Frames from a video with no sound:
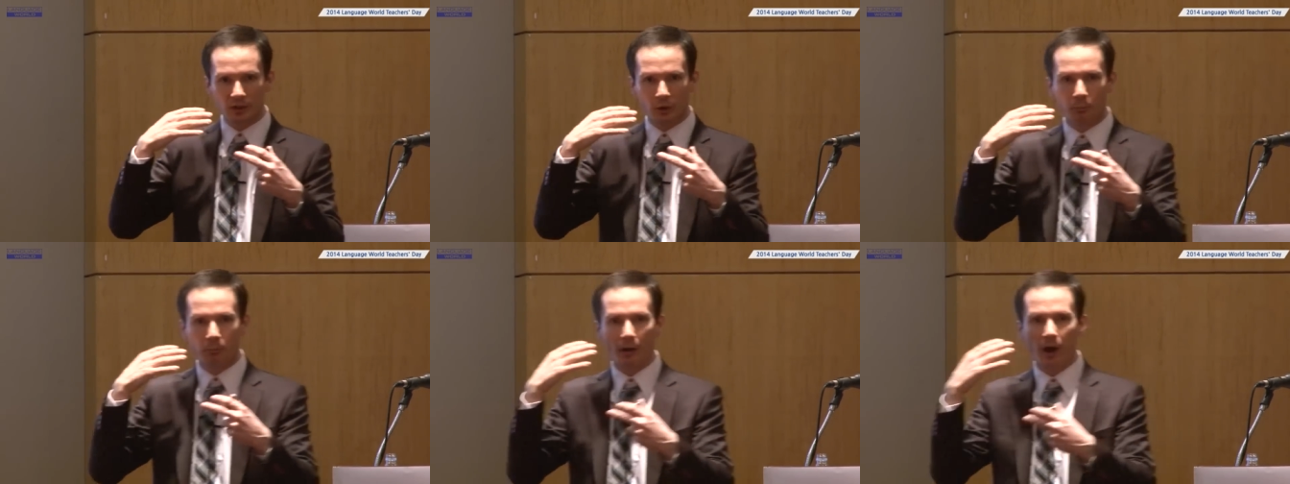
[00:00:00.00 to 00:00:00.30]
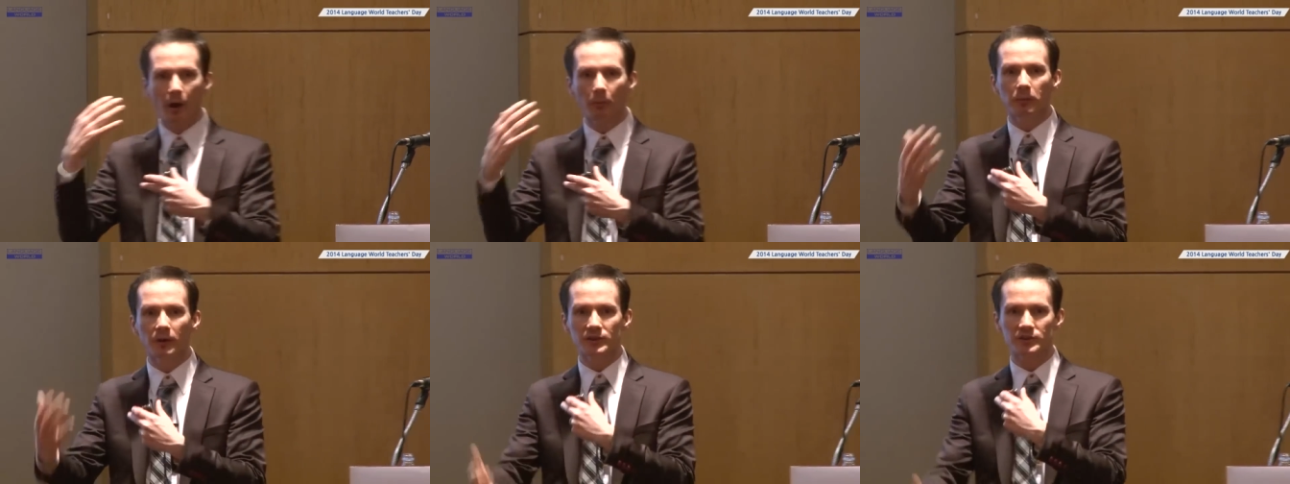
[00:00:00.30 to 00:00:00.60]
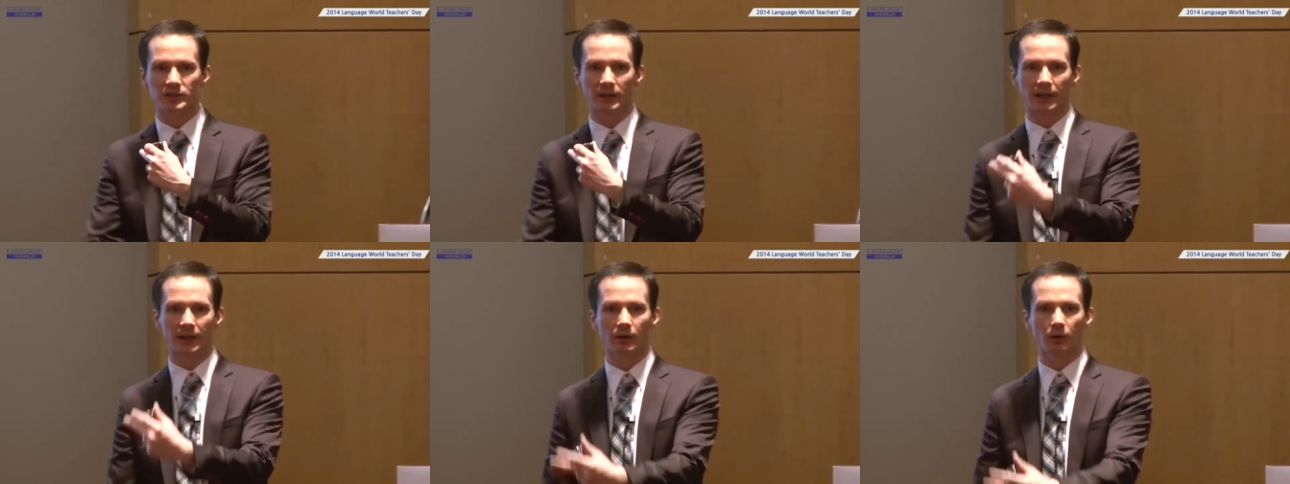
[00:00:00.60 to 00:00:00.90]

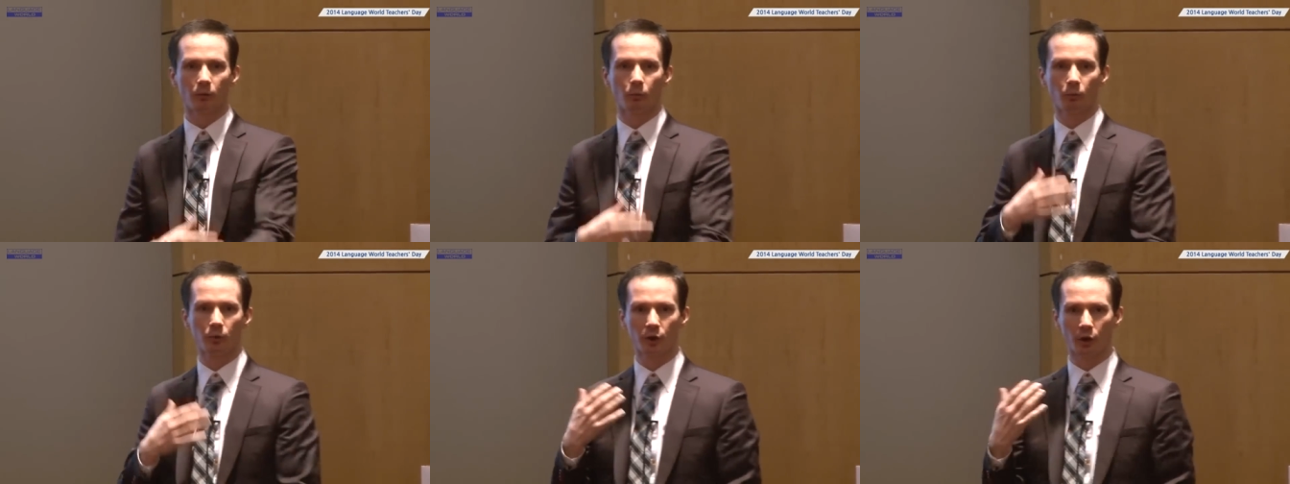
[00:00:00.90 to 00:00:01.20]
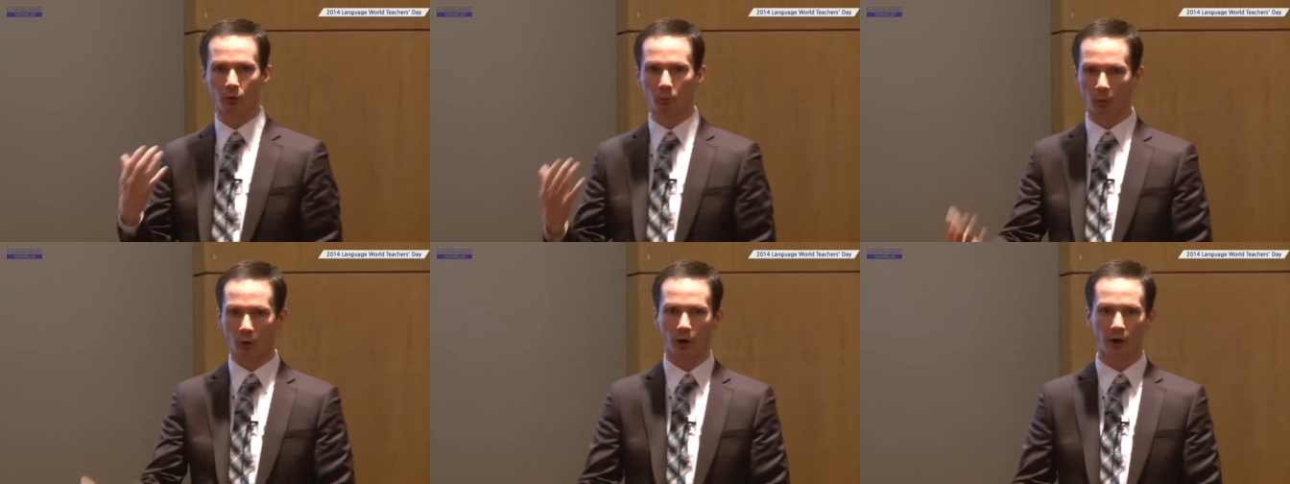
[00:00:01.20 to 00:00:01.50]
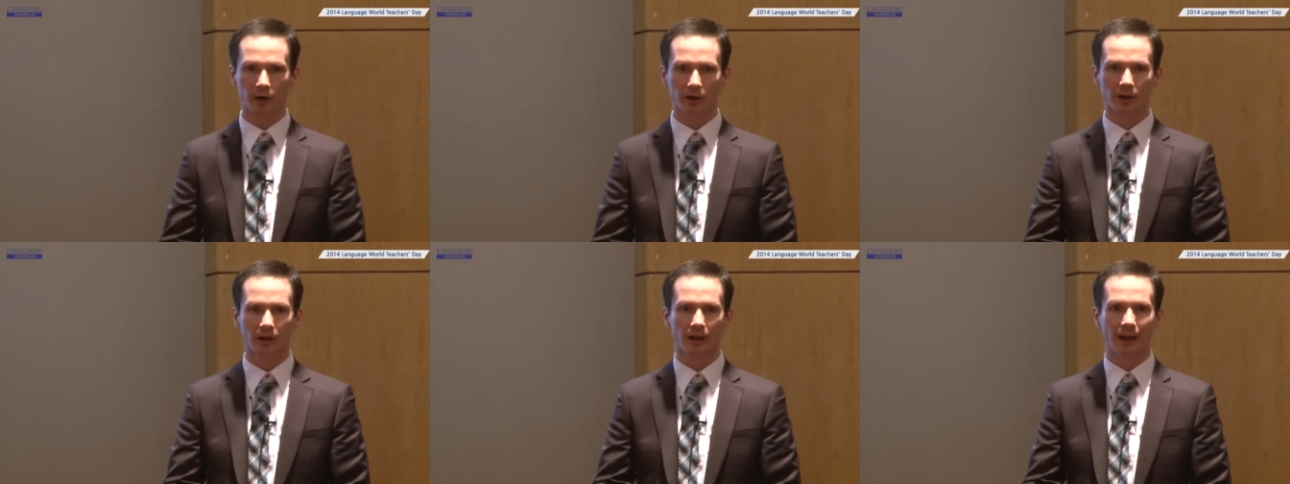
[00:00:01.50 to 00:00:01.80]
publishing your
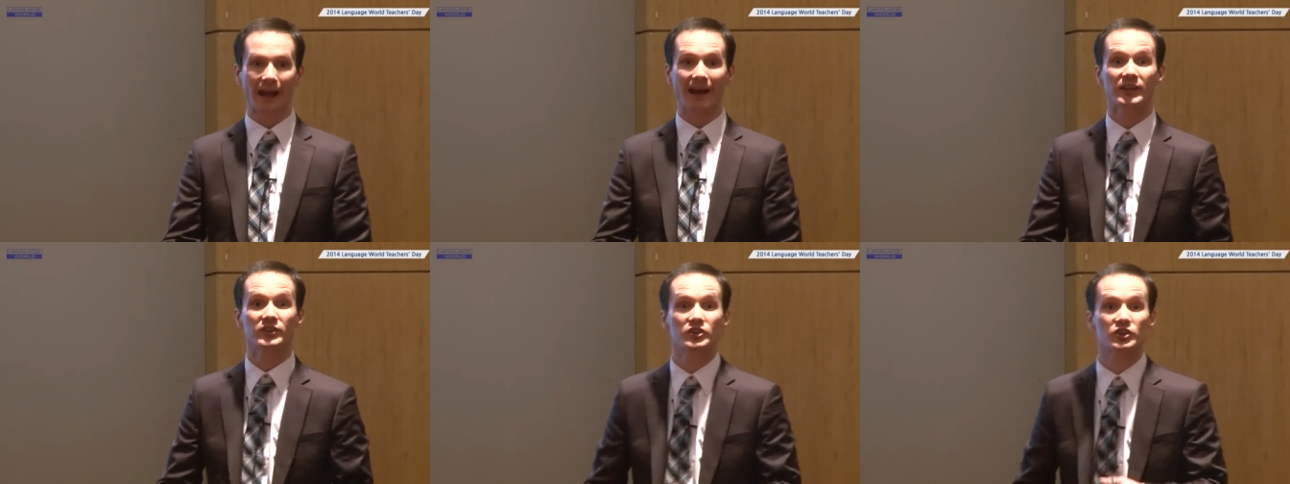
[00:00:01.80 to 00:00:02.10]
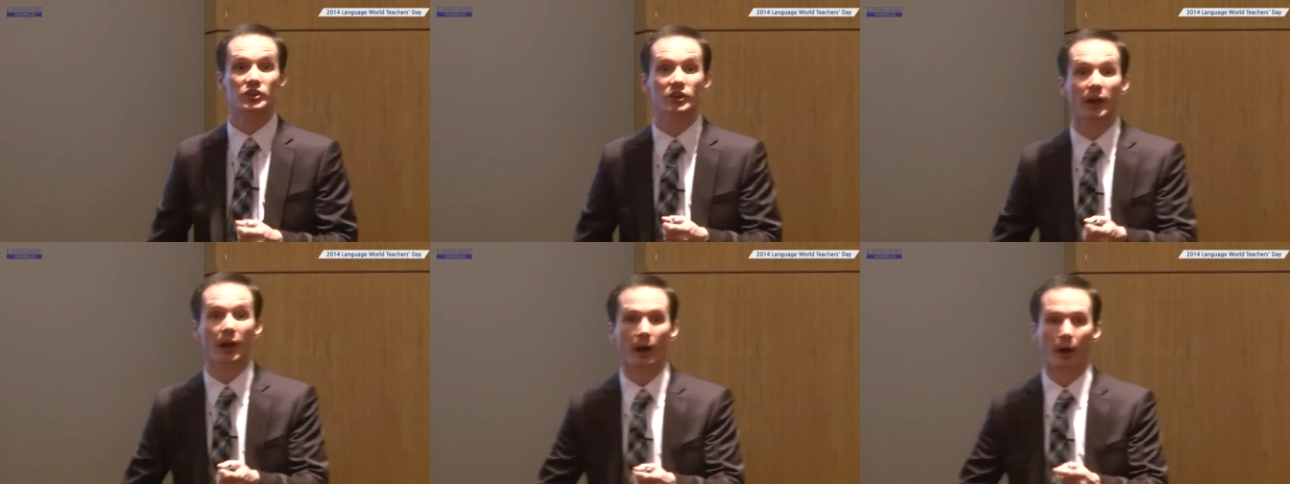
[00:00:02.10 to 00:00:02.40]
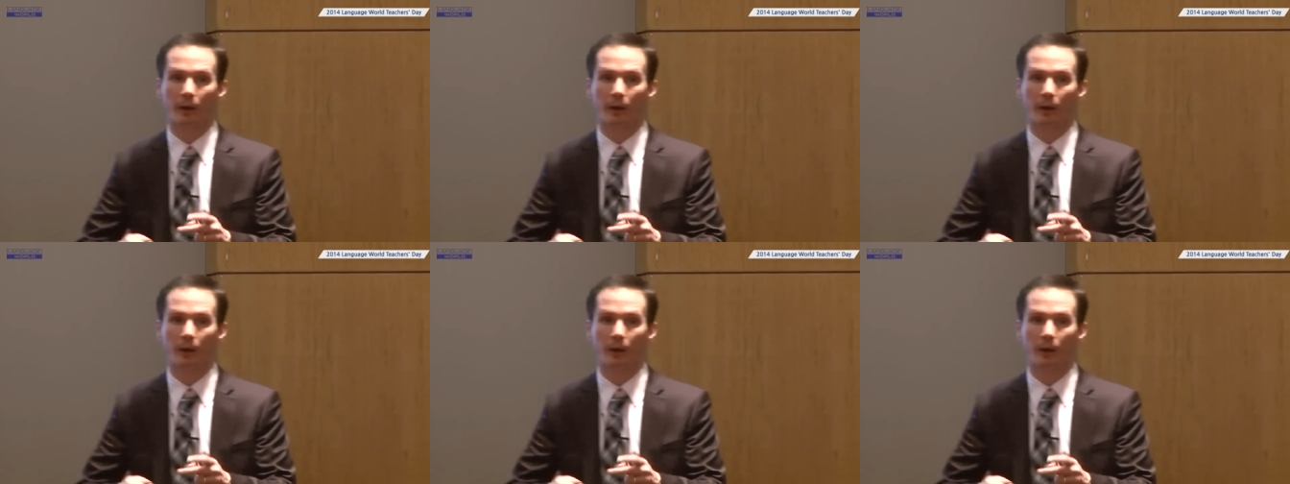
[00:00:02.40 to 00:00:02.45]
work and share,